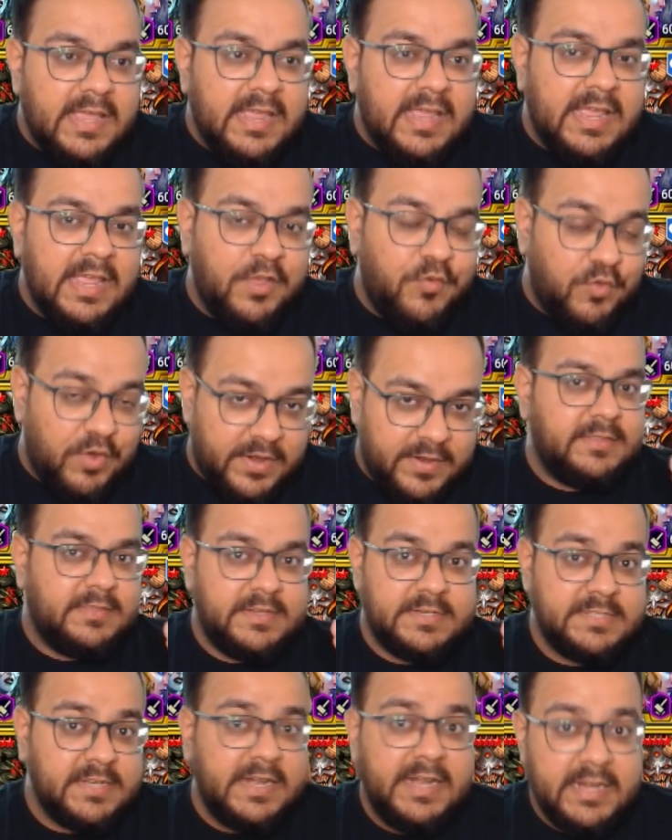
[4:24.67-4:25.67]
A1,
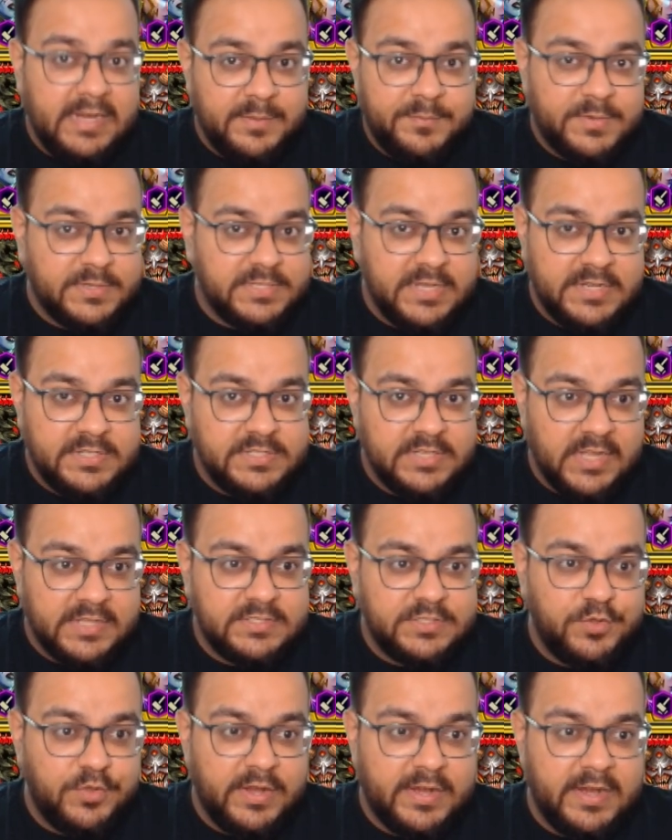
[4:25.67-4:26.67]
there's an 18%
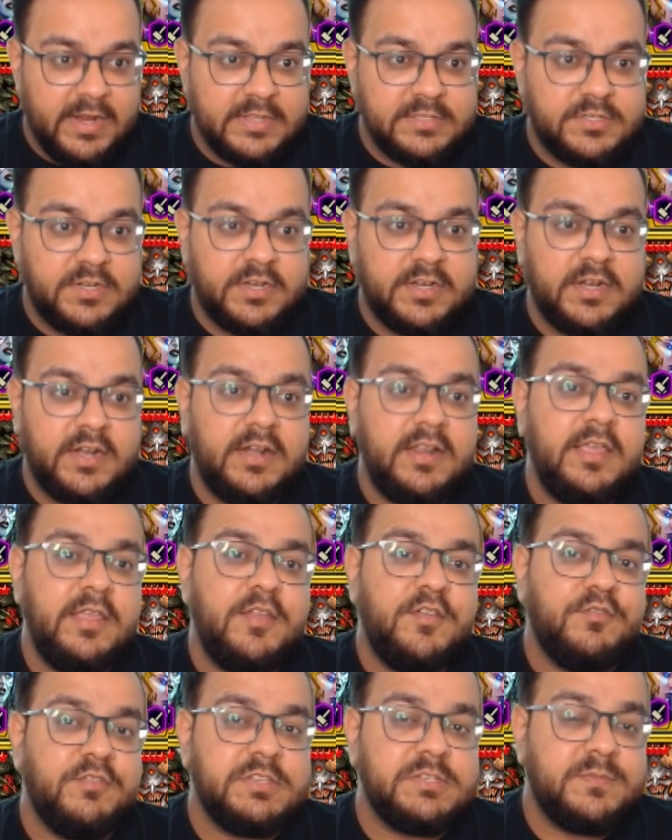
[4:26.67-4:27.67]
chance you get an extra turn,
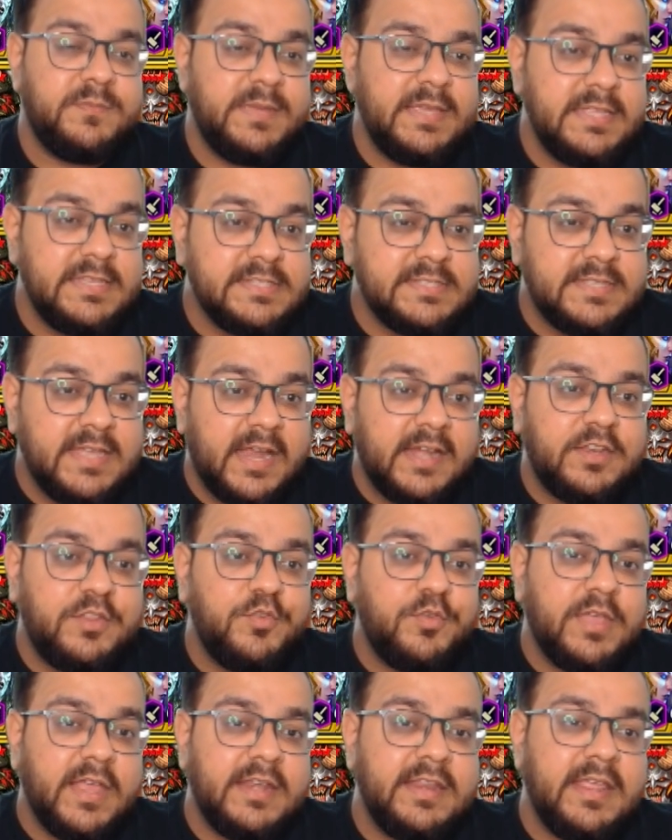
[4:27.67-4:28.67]
which means that
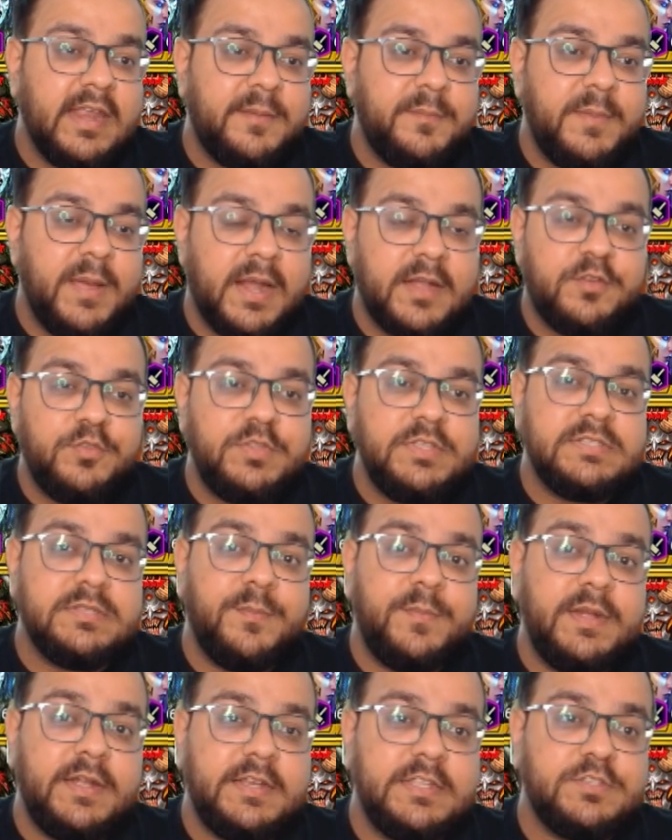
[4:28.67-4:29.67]
you can get back to these
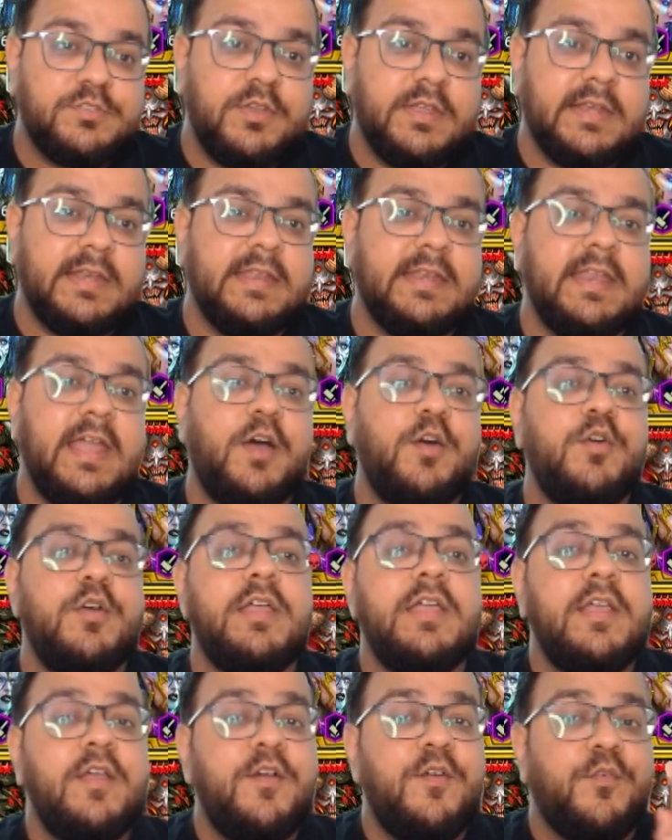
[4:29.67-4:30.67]
abilities quickly. Now,
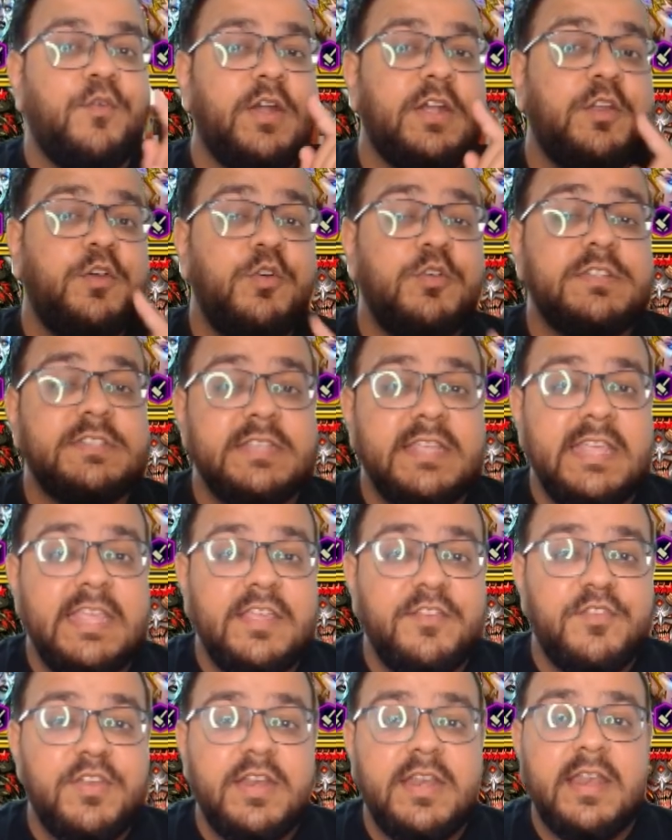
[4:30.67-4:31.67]
what goes
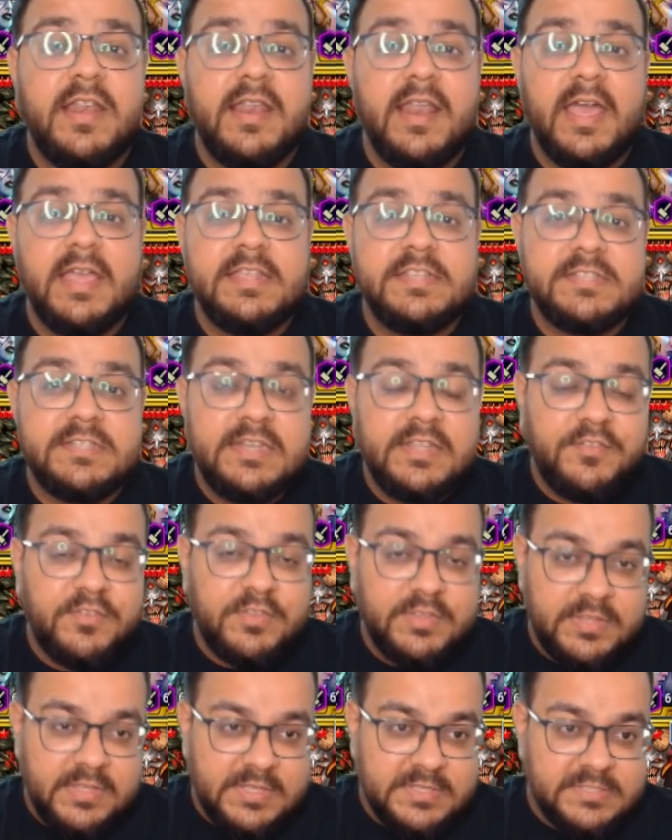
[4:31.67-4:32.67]
even nicely
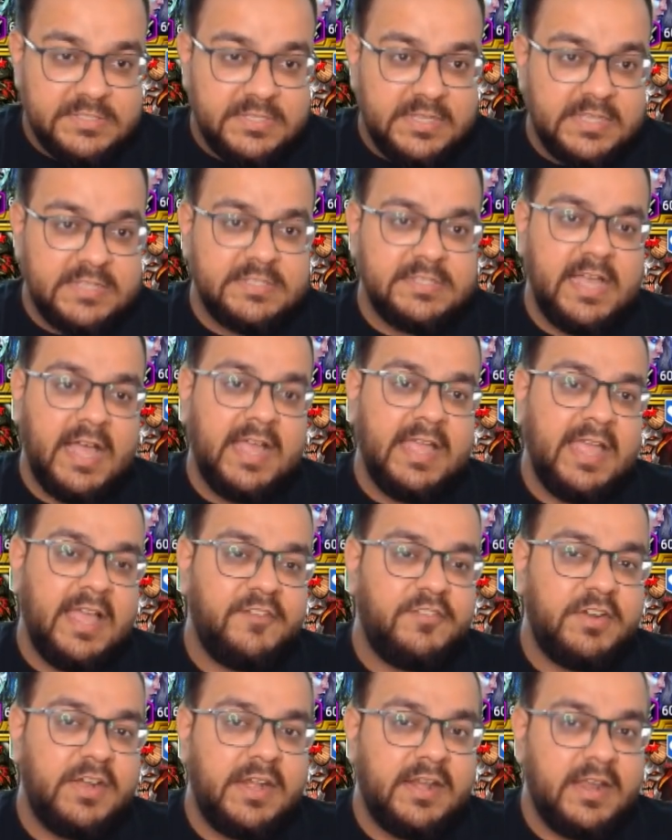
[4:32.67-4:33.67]
with this is I
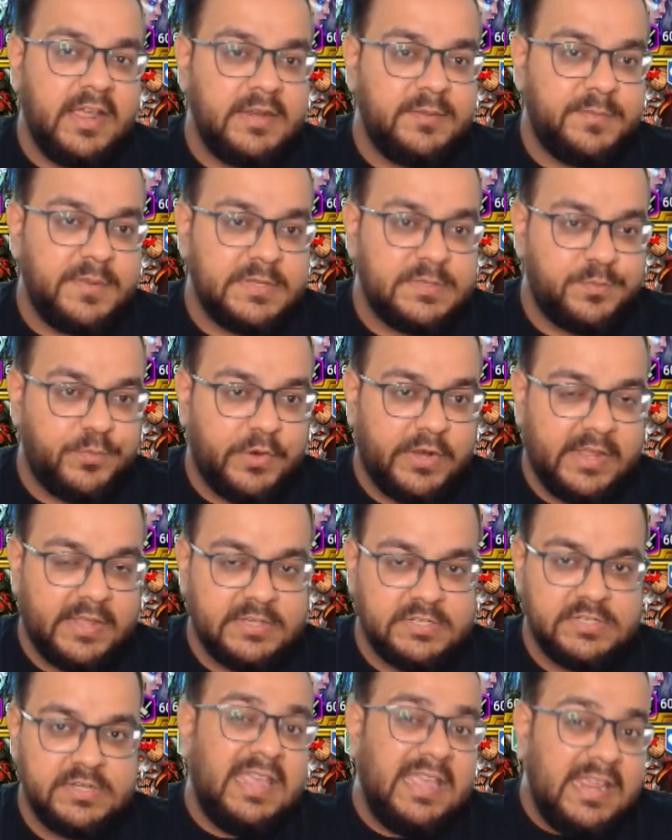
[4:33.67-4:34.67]
have her in 9-piece
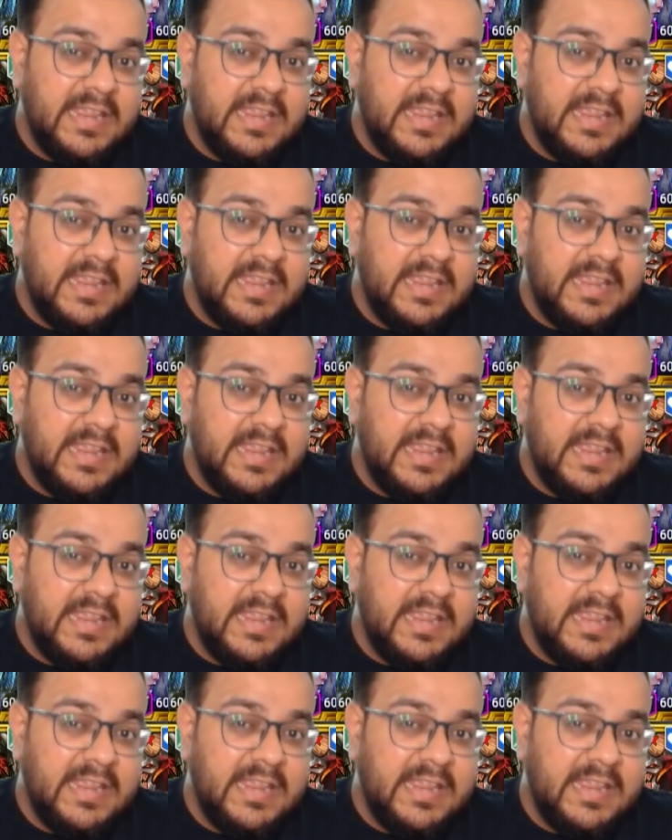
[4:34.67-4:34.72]
protection.